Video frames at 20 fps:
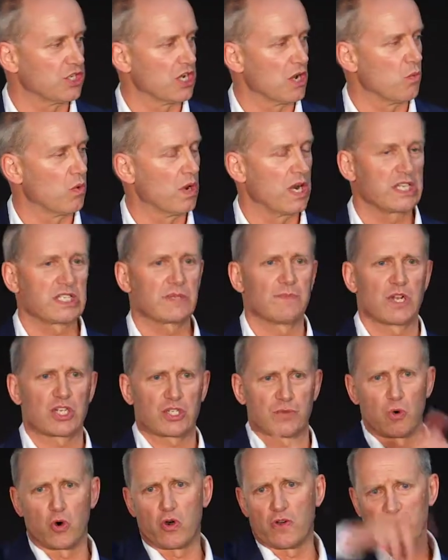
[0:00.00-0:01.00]
year? Well, it's
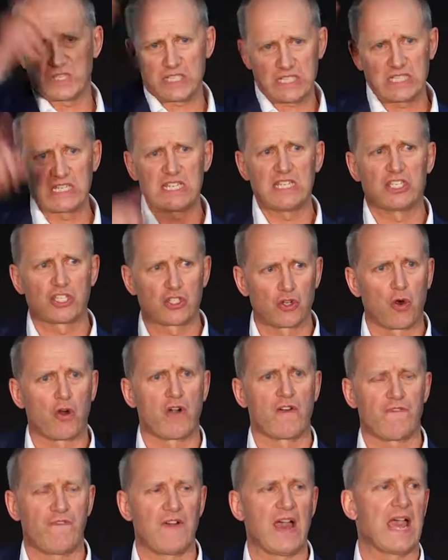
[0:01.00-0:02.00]
much more of a seesaw
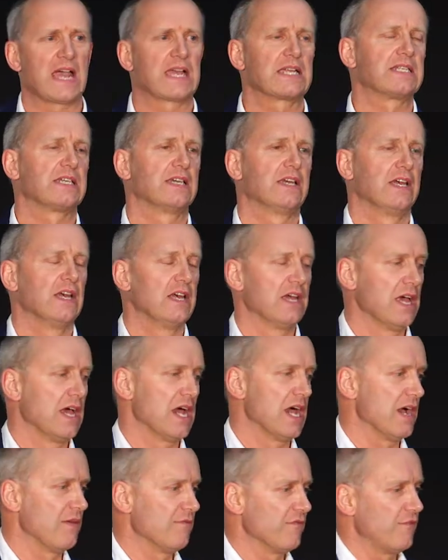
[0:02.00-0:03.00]
effect
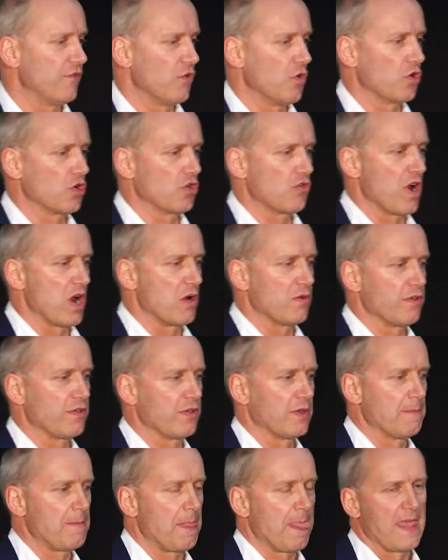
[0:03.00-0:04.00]
for
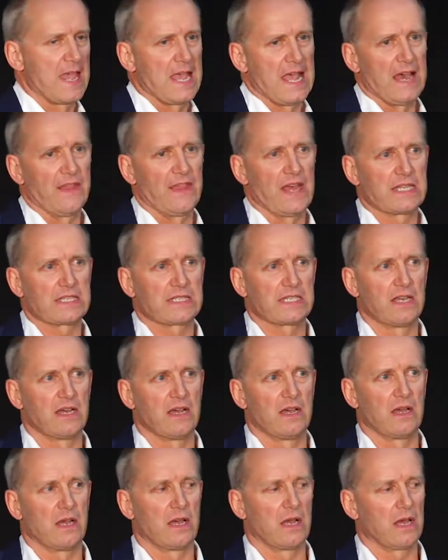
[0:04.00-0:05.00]
growth. And that's
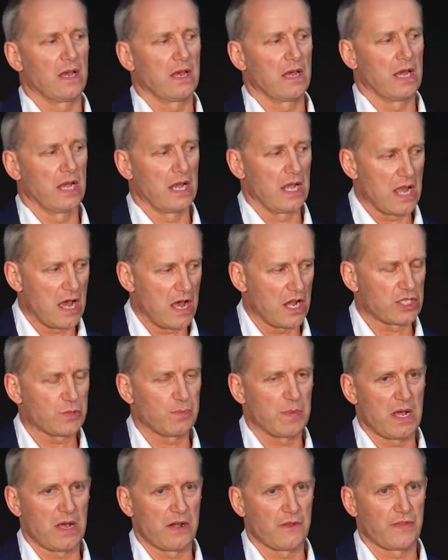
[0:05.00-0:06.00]
a
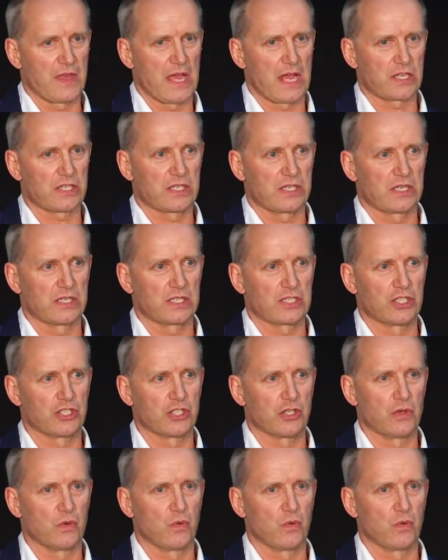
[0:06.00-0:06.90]
large part of that to do